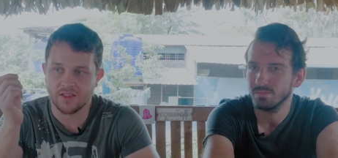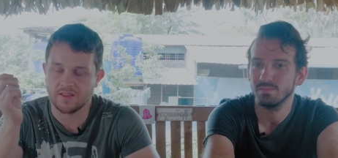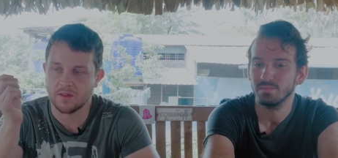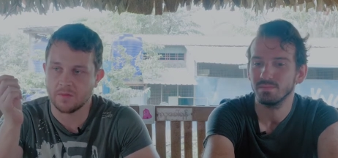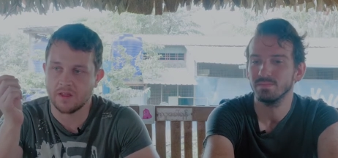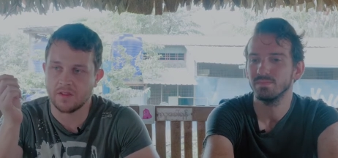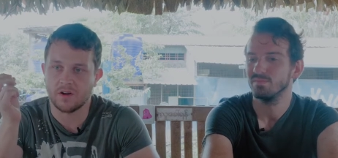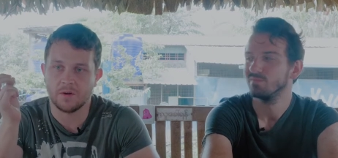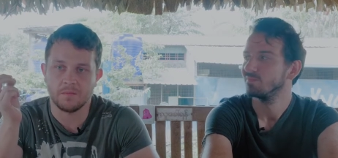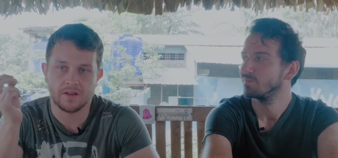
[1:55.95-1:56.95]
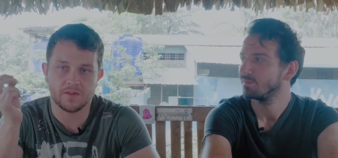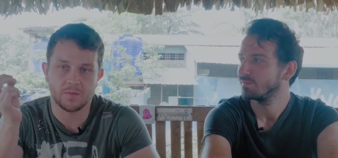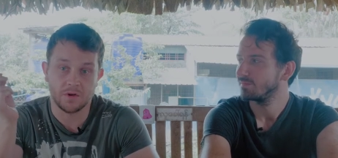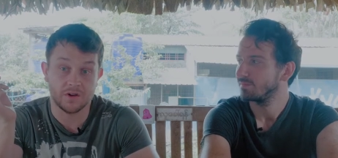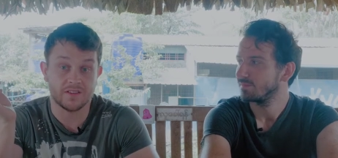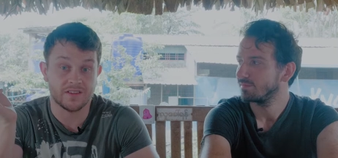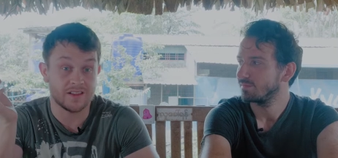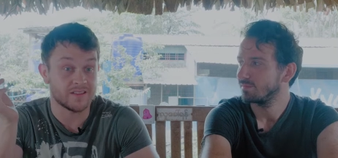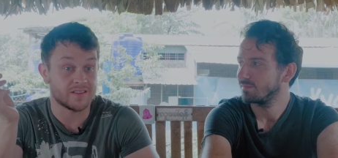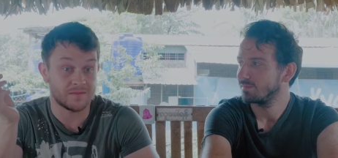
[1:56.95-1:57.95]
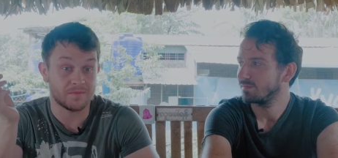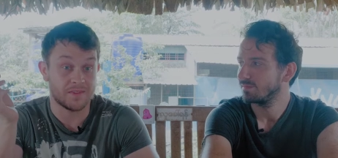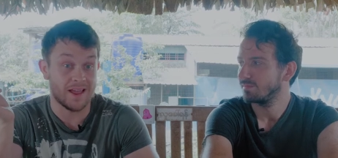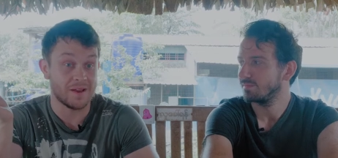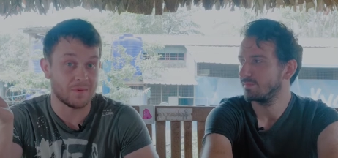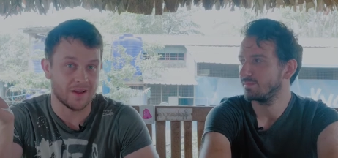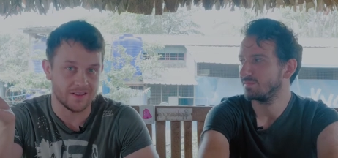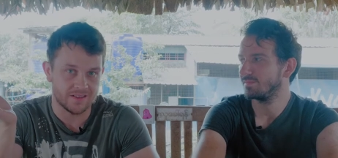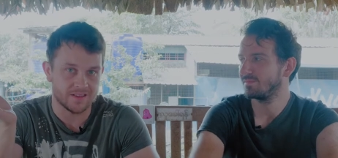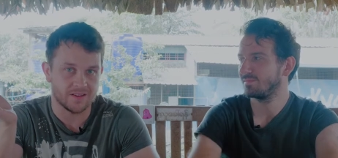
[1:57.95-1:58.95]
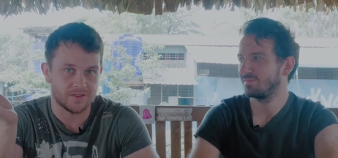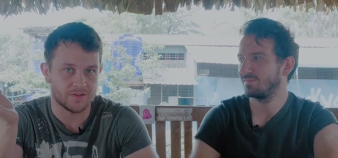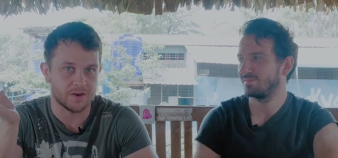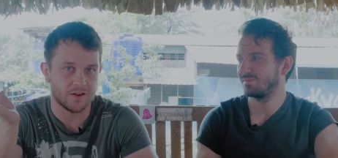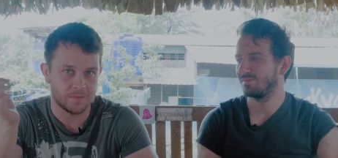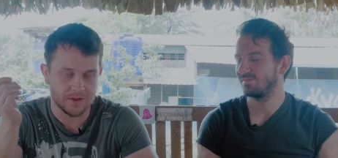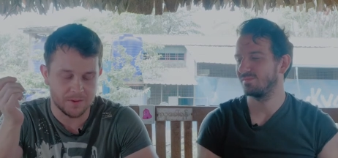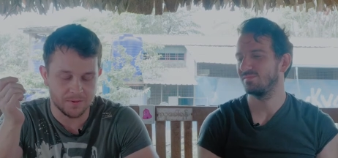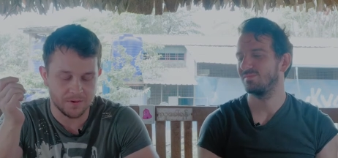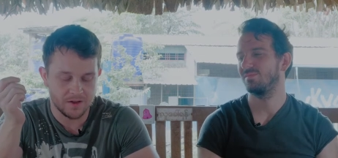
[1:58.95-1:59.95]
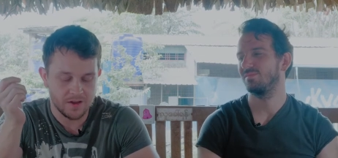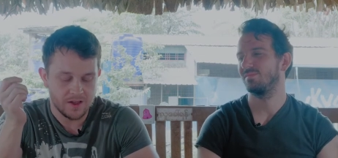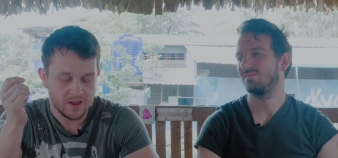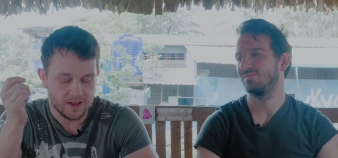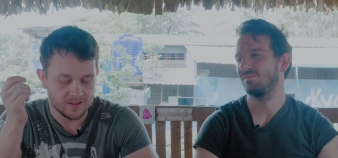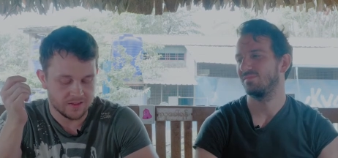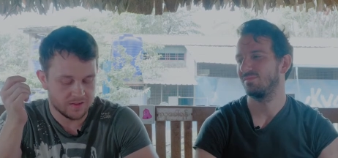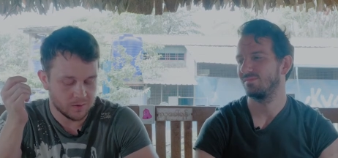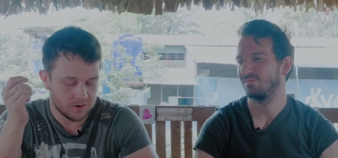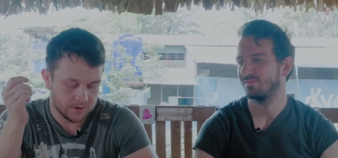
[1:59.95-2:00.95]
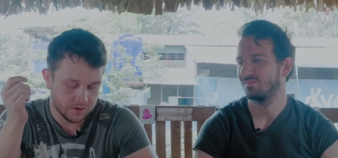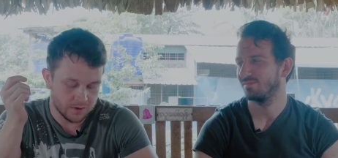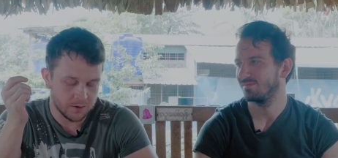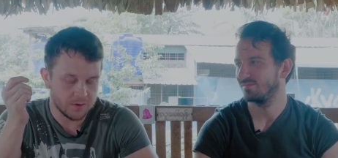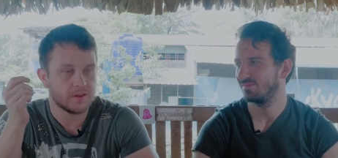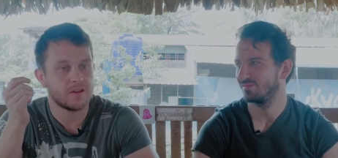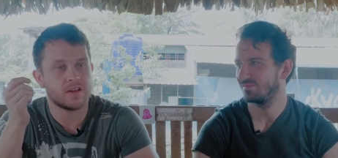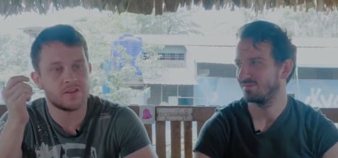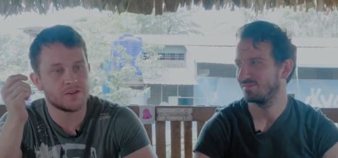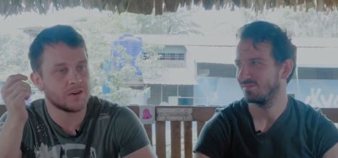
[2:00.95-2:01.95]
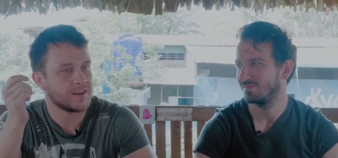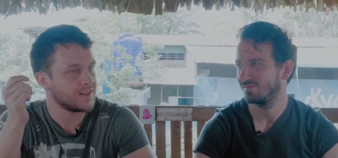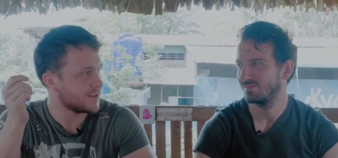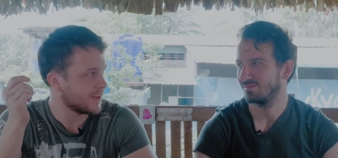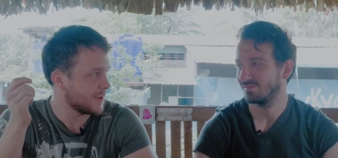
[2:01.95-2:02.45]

Speaker 1: than some of the other combat sports is the headbutts for a lot of people. And Soe Lin Oo enjoys a